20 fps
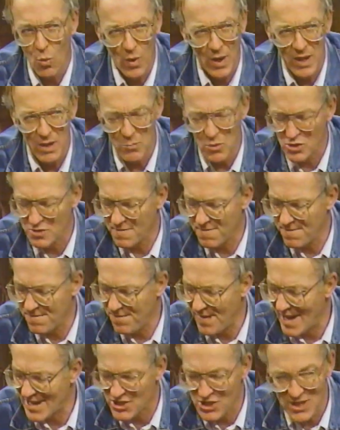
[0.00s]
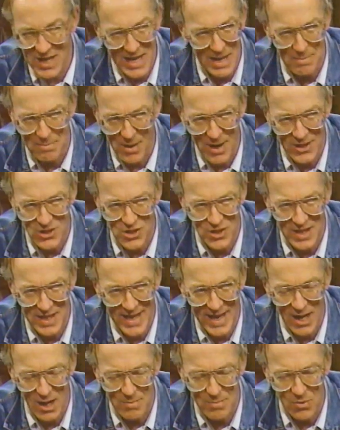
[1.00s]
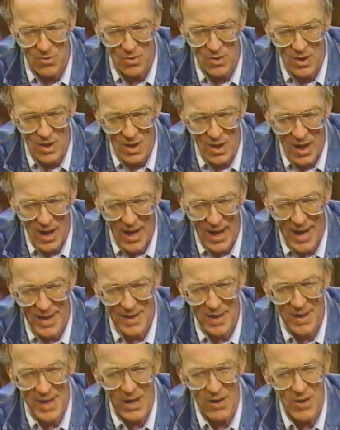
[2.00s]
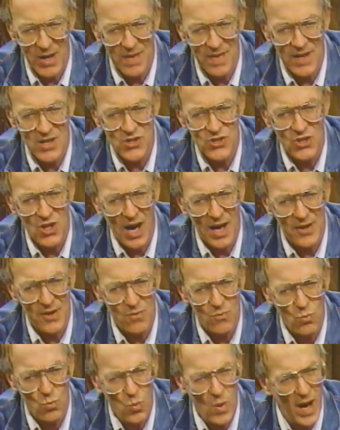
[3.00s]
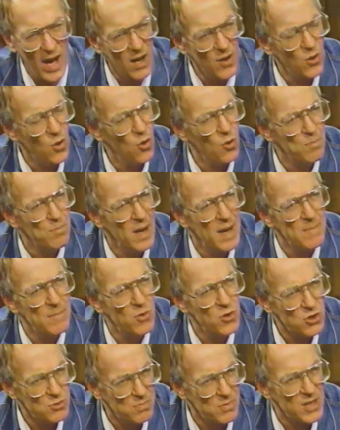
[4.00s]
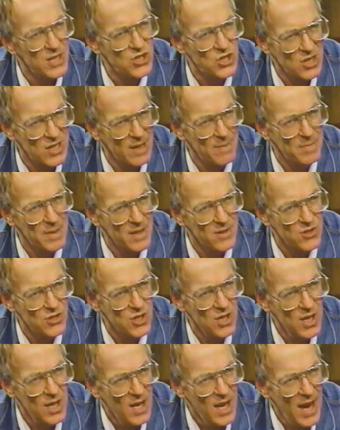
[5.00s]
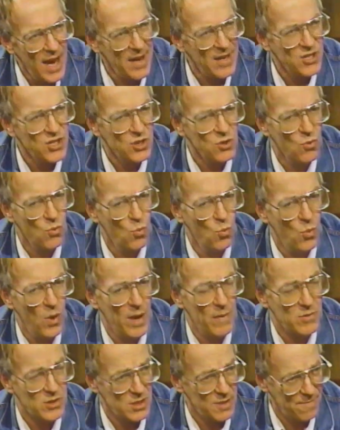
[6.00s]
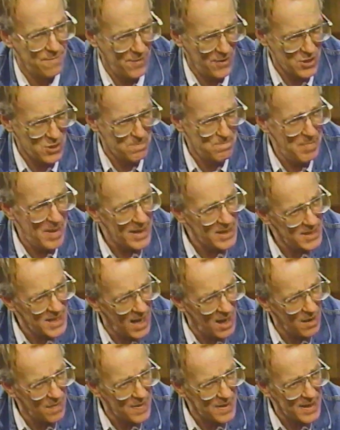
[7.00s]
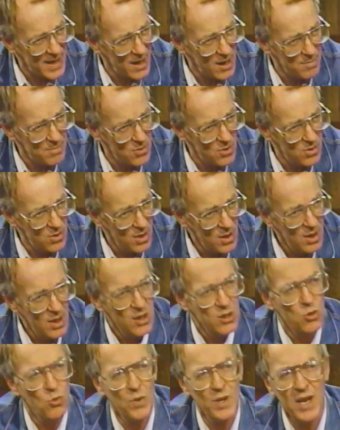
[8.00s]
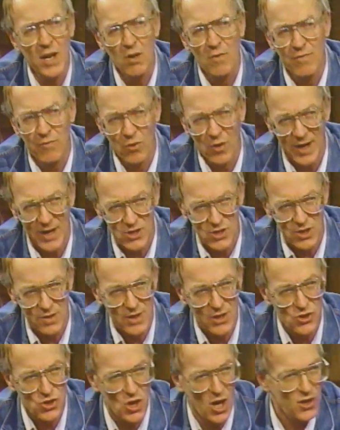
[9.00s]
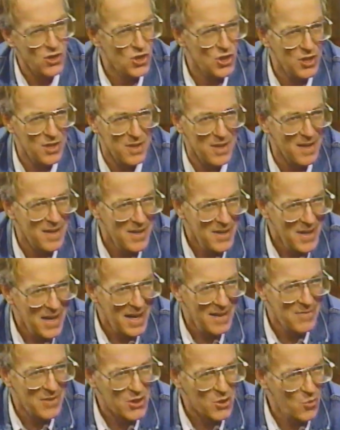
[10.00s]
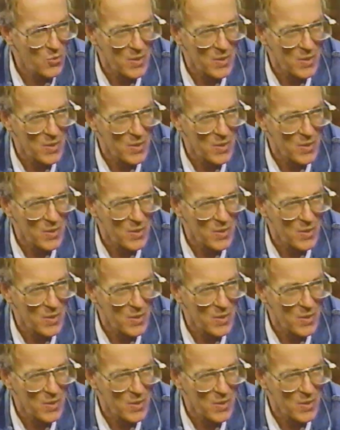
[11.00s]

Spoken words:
one of the most fascinating parts of the Caribou, and an area that is not well known by most British Columbians. And it was the first big town in the Caribou, Quesnel Forks, at the junction of the